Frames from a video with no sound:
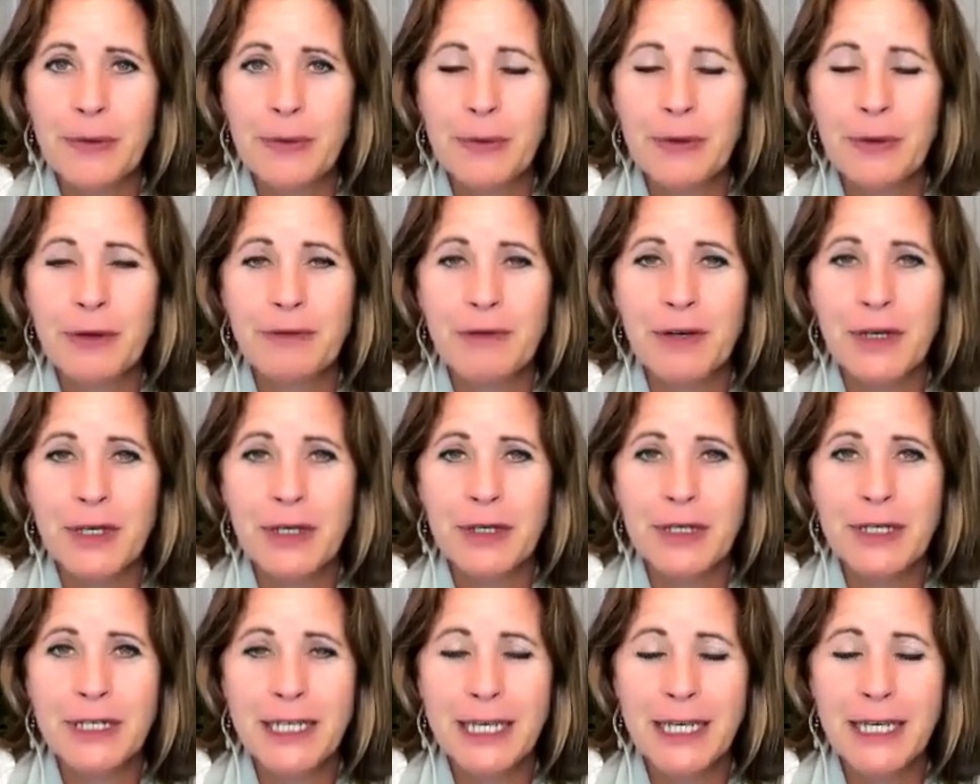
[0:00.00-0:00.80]
We
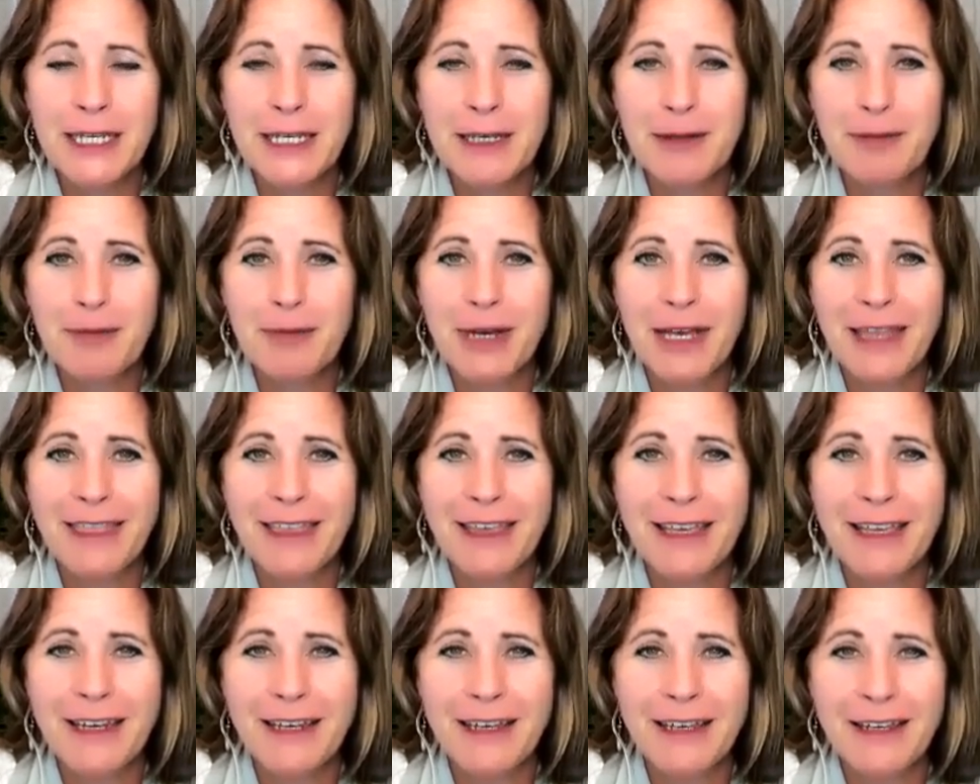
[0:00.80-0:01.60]
invite you to take a deep
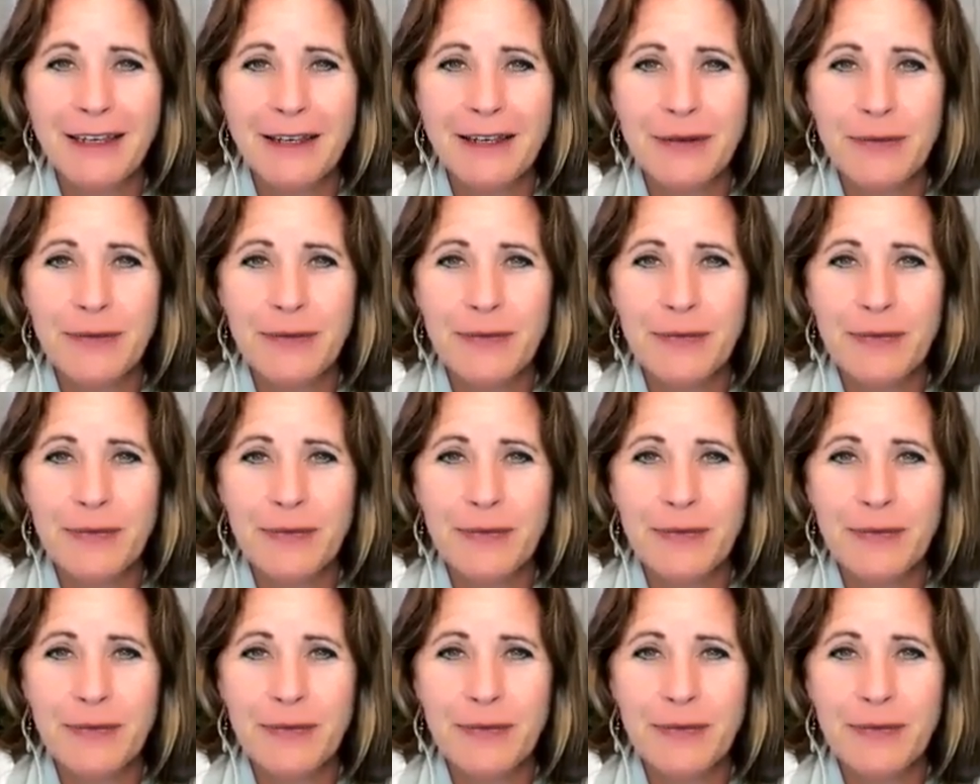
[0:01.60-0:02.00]
breath in,